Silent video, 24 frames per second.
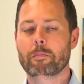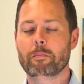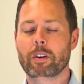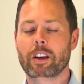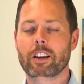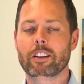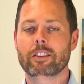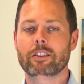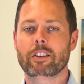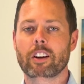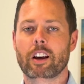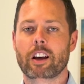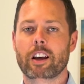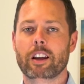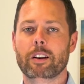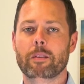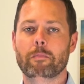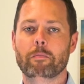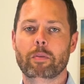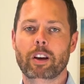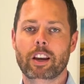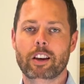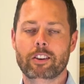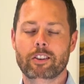based on
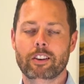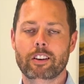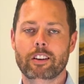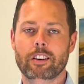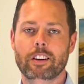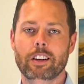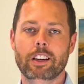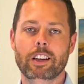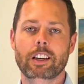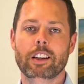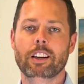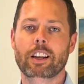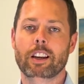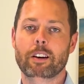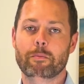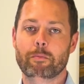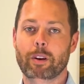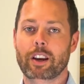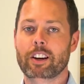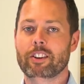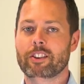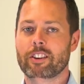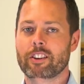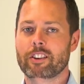patient need and
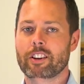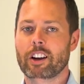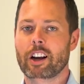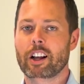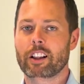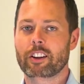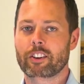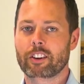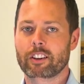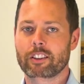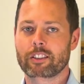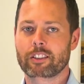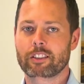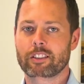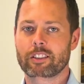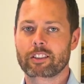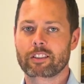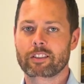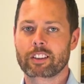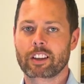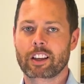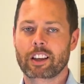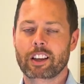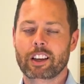patient tolerance.
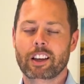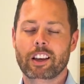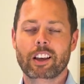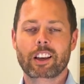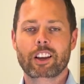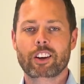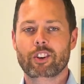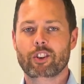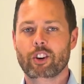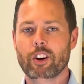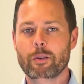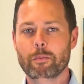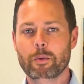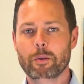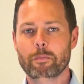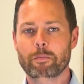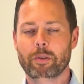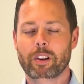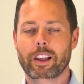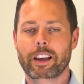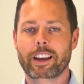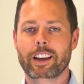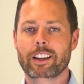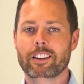Treatment
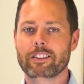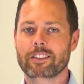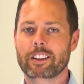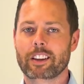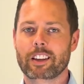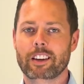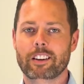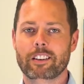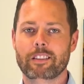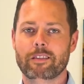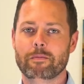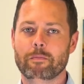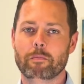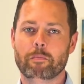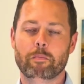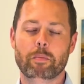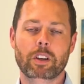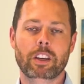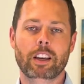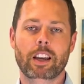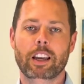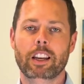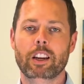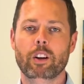plans can
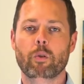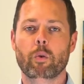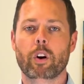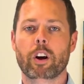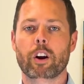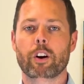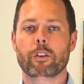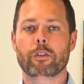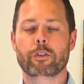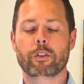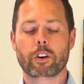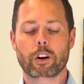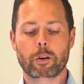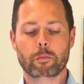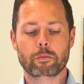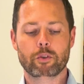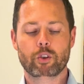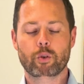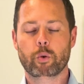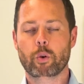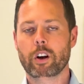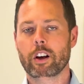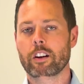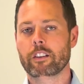be anywhere from
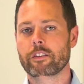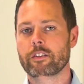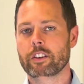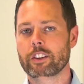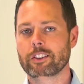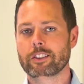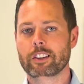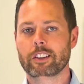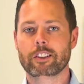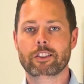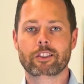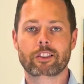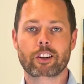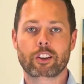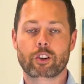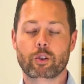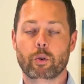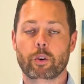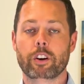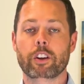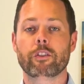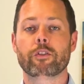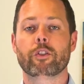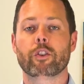12 visits to
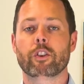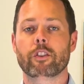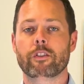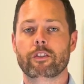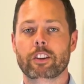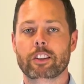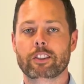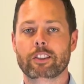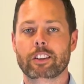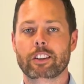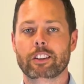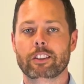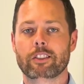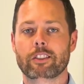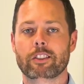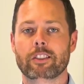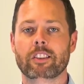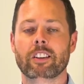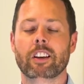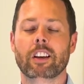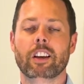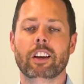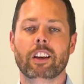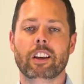24
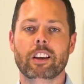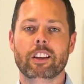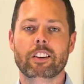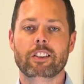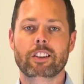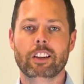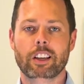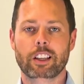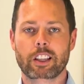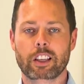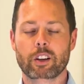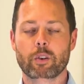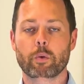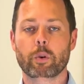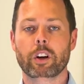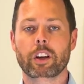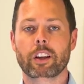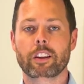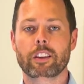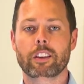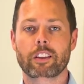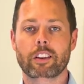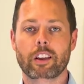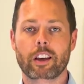visits dealing
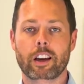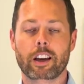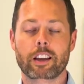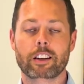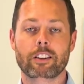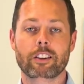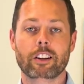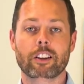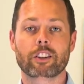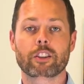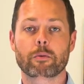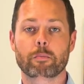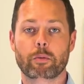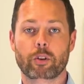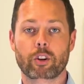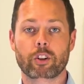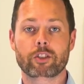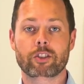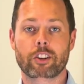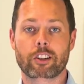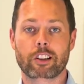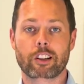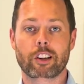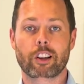with a disc
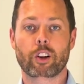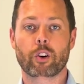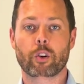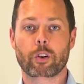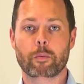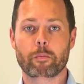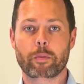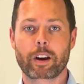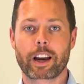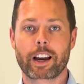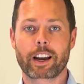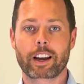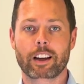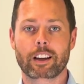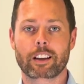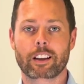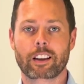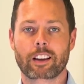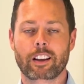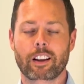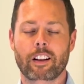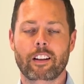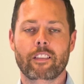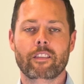bulge in the lower back.
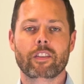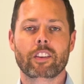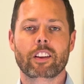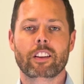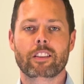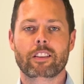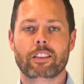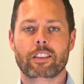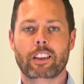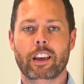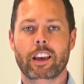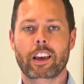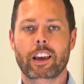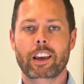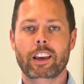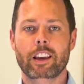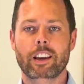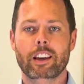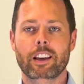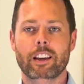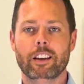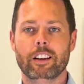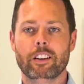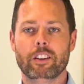
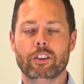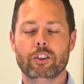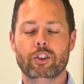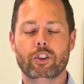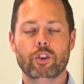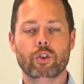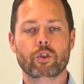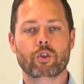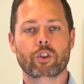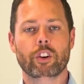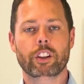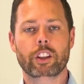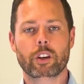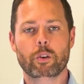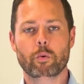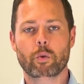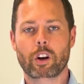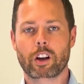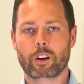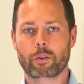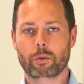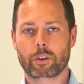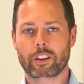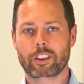They do really
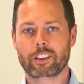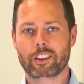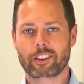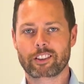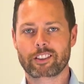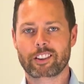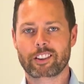well with this